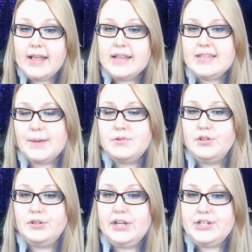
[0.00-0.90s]
That's
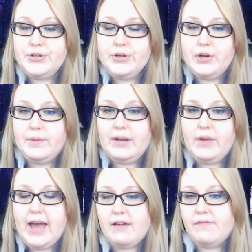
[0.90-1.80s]
absolutely true. I mean,
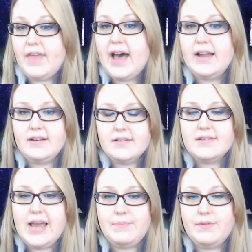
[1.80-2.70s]
we have that
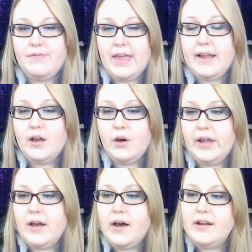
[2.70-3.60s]
type of thing
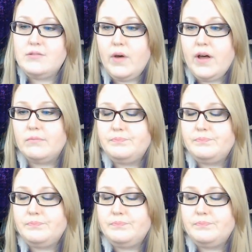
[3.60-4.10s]
going on as well.